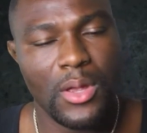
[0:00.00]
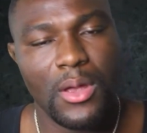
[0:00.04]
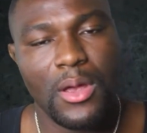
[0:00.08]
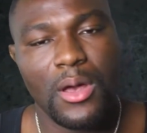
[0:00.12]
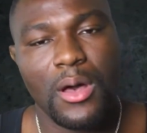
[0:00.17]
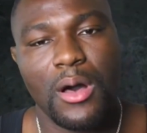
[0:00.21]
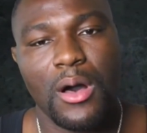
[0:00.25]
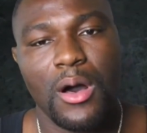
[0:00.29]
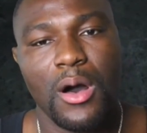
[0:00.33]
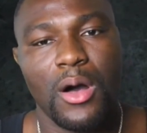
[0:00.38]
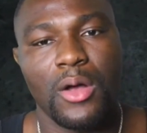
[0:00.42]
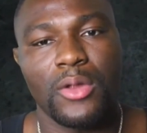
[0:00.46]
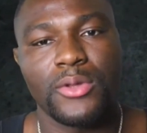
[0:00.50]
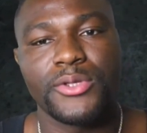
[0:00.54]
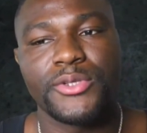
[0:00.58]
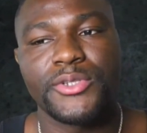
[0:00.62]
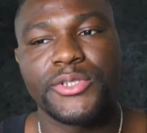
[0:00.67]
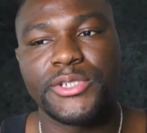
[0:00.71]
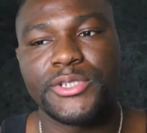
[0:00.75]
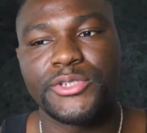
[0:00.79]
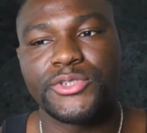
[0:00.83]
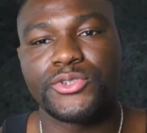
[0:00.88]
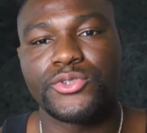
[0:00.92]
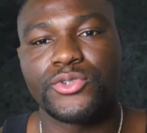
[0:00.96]
All of
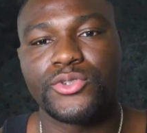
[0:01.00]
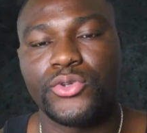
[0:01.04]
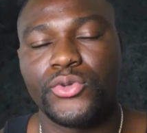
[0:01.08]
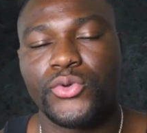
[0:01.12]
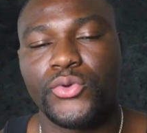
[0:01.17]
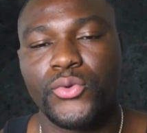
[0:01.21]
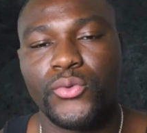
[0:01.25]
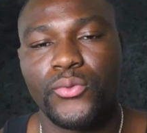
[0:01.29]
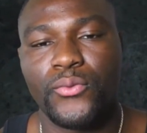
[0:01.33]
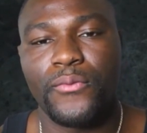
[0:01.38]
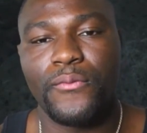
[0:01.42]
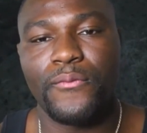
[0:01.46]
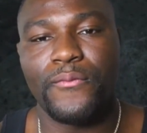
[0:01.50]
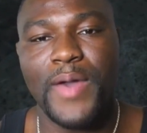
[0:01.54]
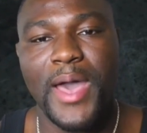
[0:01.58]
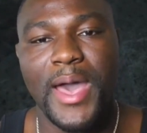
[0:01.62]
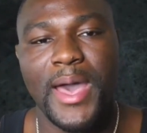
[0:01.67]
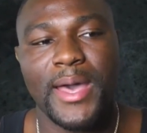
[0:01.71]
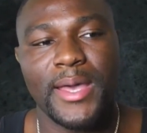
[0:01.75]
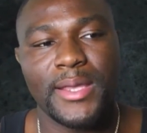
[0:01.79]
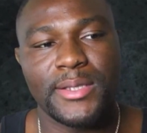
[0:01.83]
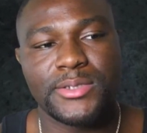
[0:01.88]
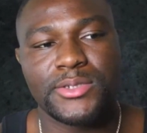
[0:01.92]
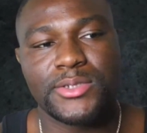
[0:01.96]
these new
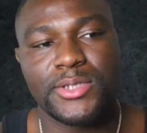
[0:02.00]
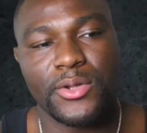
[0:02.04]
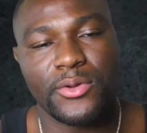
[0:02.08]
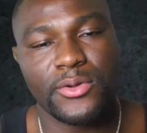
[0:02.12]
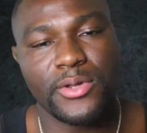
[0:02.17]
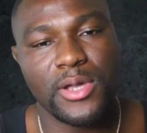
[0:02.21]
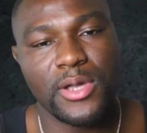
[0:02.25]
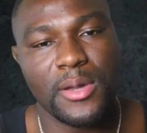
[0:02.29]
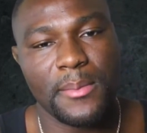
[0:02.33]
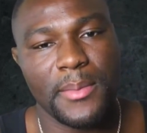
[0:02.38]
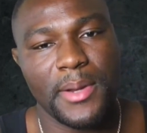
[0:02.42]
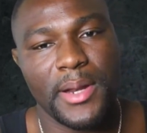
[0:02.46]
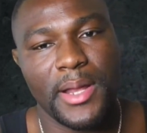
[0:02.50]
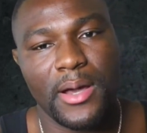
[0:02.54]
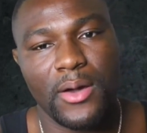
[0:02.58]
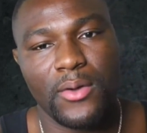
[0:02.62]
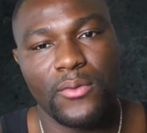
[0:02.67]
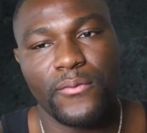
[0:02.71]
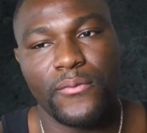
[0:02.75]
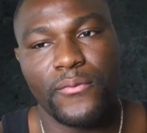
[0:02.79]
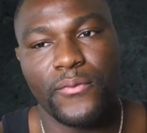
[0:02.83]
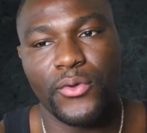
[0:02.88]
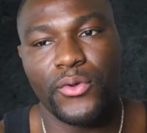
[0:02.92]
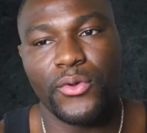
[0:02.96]
fads that are coming out
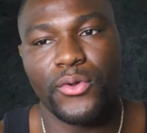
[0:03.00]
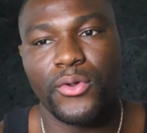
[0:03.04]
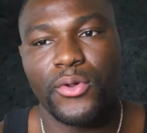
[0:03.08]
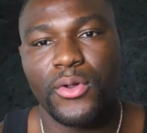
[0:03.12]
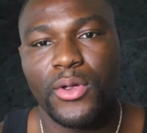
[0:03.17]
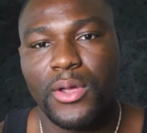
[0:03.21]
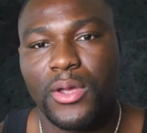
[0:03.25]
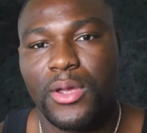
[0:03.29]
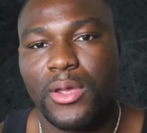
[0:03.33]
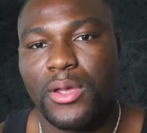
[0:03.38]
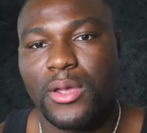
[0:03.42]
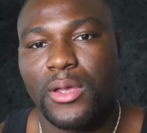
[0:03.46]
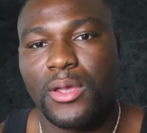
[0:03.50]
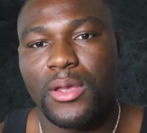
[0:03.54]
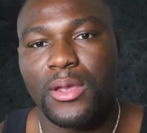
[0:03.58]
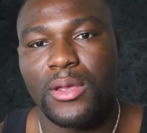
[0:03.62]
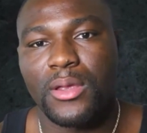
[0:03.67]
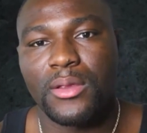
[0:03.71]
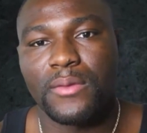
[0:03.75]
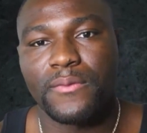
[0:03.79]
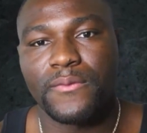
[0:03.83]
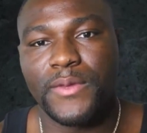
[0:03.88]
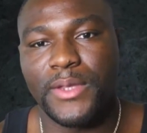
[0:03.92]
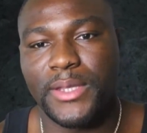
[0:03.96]

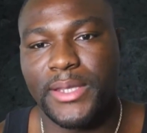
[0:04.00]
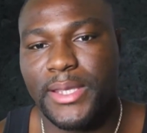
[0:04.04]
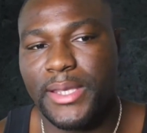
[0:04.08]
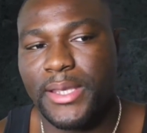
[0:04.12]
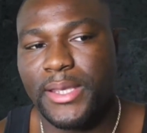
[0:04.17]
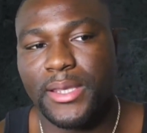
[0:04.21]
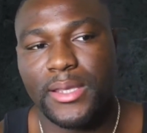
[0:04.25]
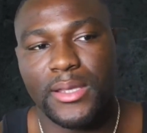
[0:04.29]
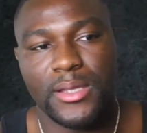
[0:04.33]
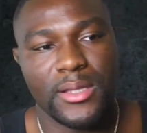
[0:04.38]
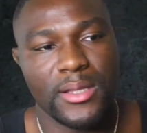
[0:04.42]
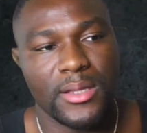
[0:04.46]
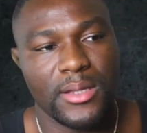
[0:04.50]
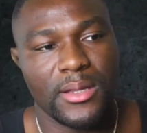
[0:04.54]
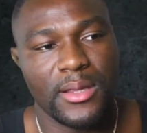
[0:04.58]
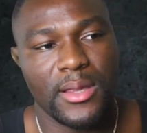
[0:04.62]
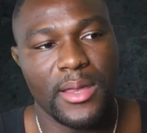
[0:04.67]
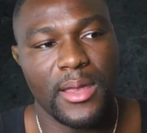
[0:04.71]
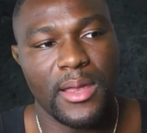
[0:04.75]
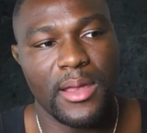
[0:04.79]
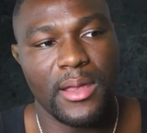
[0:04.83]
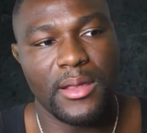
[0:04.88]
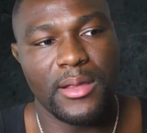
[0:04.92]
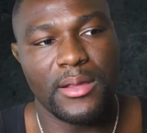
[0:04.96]
to get
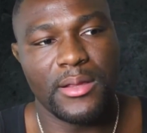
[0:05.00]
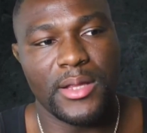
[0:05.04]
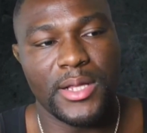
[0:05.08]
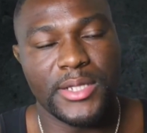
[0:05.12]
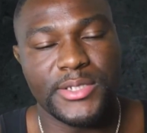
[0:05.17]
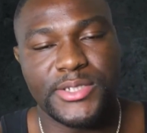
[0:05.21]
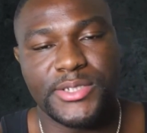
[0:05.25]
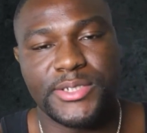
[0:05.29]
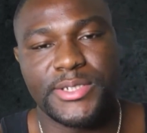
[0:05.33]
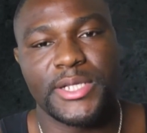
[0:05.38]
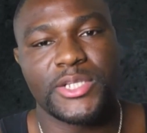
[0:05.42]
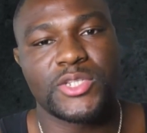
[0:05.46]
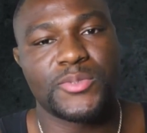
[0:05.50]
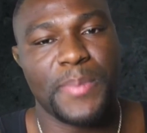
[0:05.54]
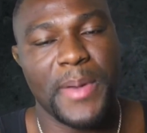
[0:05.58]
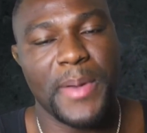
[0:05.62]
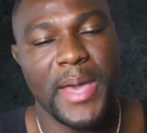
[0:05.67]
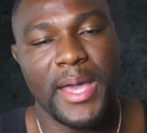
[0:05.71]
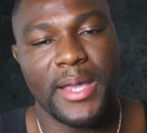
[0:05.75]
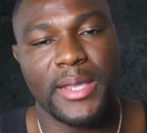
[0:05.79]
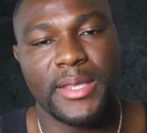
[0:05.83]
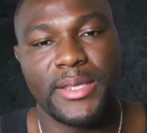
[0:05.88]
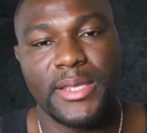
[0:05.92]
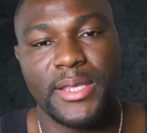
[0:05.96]
a six
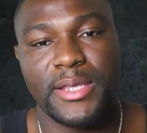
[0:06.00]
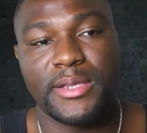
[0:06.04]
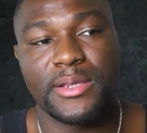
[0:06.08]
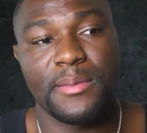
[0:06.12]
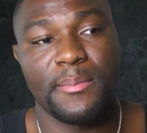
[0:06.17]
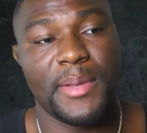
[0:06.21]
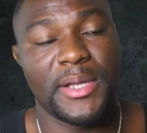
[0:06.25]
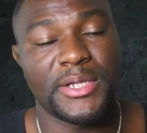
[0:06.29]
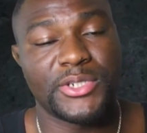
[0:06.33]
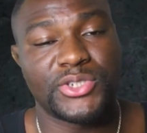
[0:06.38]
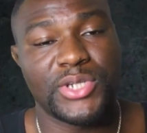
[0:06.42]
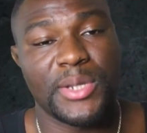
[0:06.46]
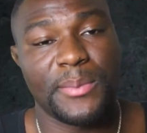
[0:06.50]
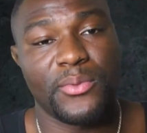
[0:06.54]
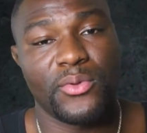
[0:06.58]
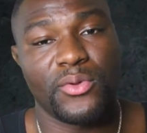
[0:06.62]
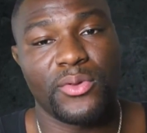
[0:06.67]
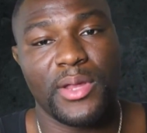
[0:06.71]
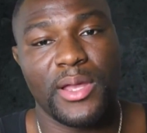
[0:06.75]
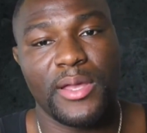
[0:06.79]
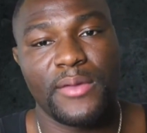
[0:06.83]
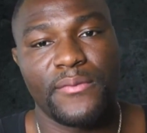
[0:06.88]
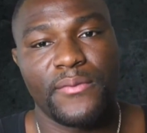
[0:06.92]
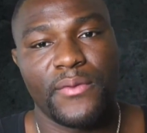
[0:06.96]
pack, get in the best shape of your
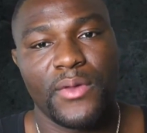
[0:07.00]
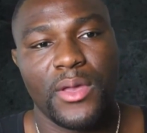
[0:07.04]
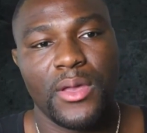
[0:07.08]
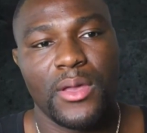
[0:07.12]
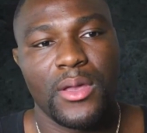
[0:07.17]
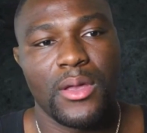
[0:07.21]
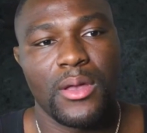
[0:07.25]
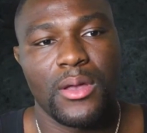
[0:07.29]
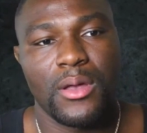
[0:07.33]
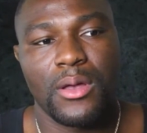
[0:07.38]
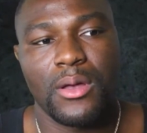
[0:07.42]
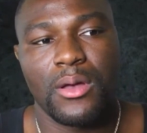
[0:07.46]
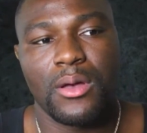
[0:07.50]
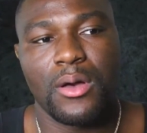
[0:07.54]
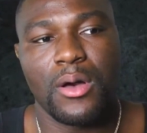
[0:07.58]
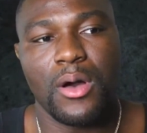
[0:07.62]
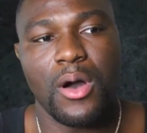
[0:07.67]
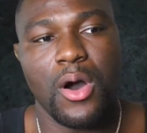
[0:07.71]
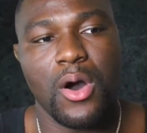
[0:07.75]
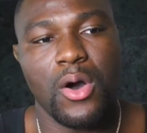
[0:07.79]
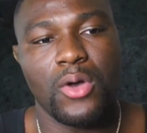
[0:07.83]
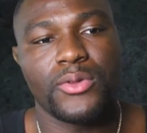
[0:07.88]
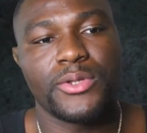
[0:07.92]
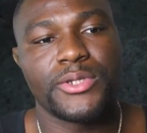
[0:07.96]
life,
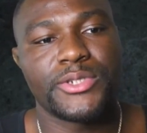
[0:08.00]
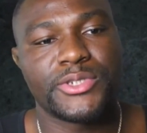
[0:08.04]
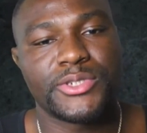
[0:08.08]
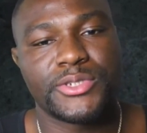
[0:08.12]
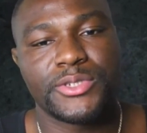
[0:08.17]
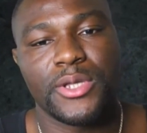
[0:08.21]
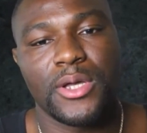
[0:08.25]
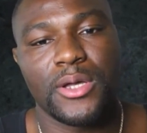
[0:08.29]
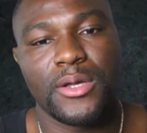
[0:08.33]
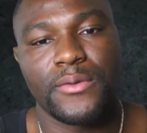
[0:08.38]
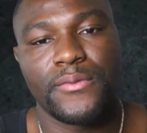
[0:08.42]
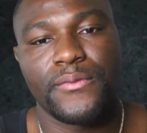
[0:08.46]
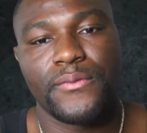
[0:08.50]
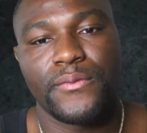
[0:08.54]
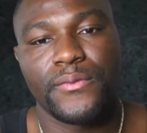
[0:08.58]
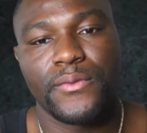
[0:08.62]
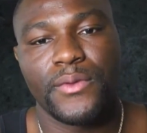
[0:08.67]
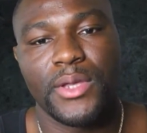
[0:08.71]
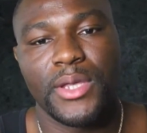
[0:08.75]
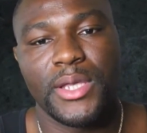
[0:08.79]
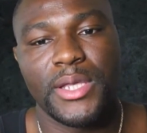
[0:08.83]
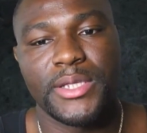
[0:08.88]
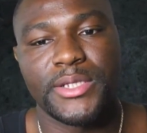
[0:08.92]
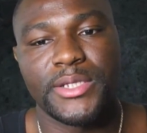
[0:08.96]
all this stuff
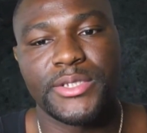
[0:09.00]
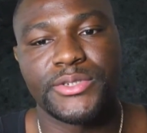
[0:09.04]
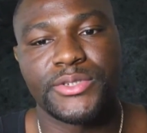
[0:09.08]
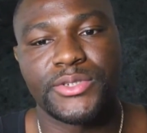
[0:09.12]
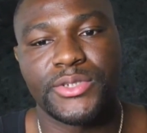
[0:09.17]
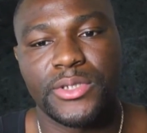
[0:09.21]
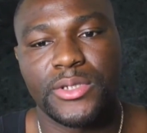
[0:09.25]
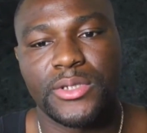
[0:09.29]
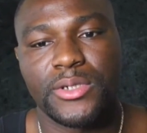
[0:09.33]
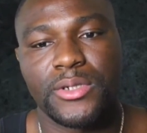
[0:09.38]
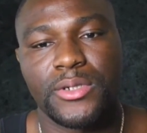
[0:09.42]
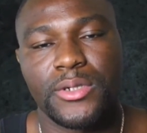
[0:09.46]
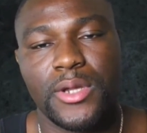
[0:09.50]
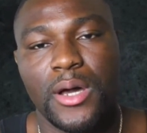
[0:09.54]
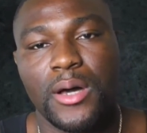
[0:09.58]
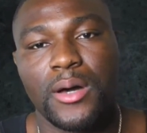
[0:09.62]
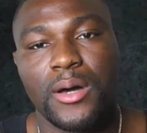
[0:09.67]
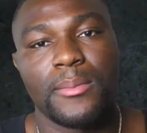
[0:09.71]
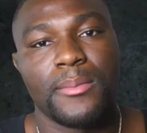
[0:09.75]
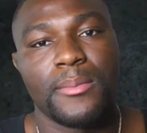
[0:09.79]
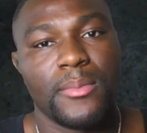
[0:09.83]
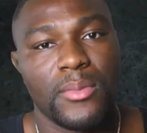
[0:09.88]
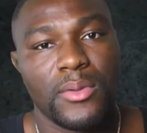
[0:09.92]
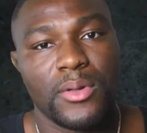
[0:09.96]
is
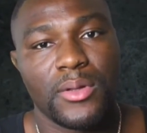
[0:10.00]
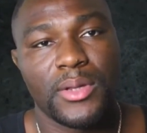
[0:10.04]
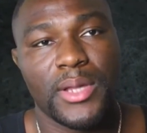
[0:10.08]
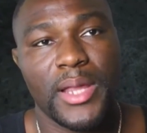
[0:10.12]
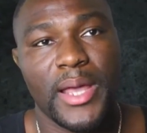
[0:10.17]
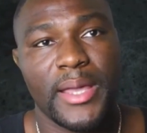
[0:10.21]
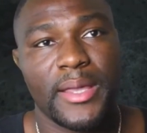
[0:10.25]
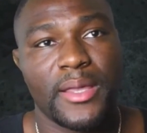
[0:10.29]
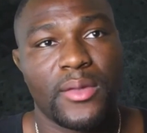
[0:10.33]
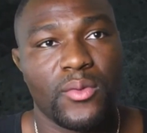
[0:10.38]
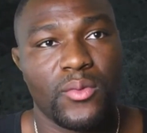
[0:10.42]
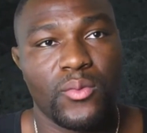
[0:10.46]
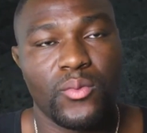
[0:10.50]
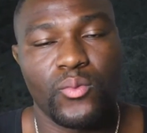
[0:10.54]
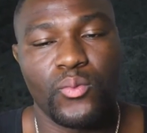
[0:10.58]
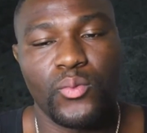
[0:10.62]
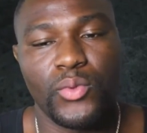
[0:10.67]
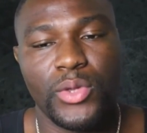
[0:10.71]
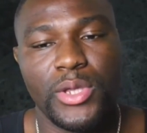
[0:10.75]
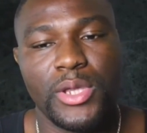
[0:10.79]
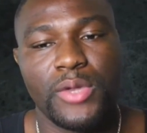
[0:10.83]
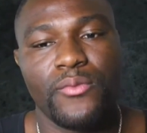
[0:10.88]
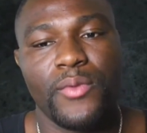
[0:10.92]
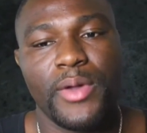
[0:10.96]
dumb. Like
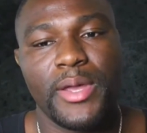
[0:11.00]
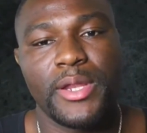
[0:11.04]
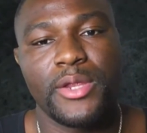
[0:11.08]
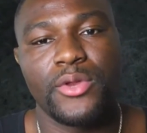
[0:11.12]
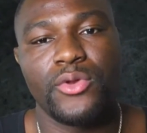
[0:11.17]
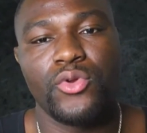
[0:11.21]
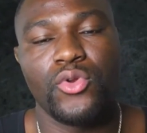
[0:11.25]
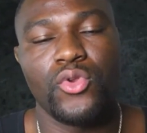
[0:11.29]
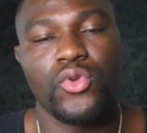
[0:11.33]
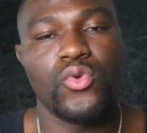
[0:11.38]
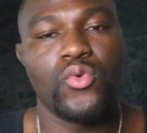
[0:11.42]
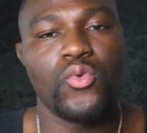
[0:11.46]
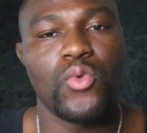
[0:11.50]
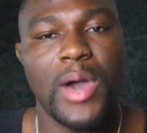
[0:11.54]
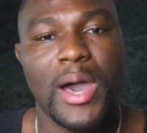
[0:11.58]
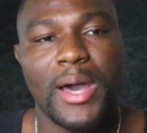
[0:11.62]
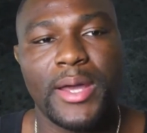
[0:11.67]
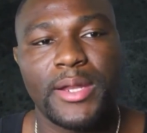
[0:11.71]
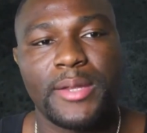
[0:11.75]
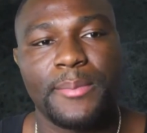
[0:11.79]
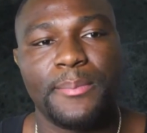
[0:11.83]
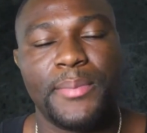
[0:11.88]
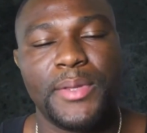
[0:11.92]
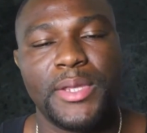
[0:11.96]
we already knew how
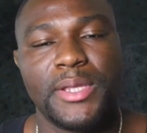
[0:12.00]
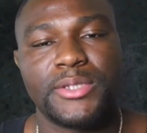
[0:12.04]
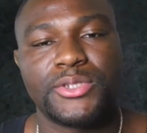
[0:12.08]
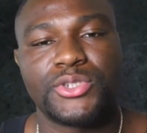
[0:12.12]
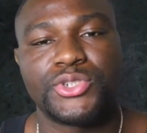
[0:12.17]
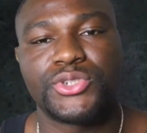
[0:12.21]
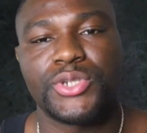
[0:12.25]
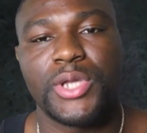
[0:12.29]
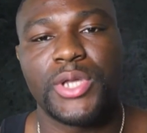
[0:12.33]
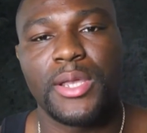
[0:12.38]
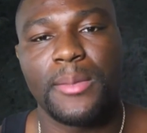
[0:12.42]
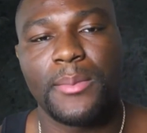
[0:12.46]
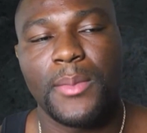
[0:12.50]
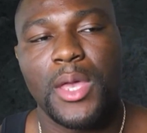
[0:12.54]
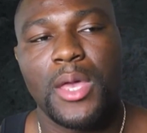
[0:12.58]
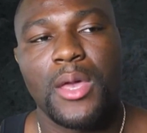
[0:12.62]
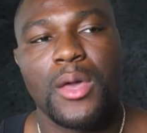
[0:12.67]
to be in shape.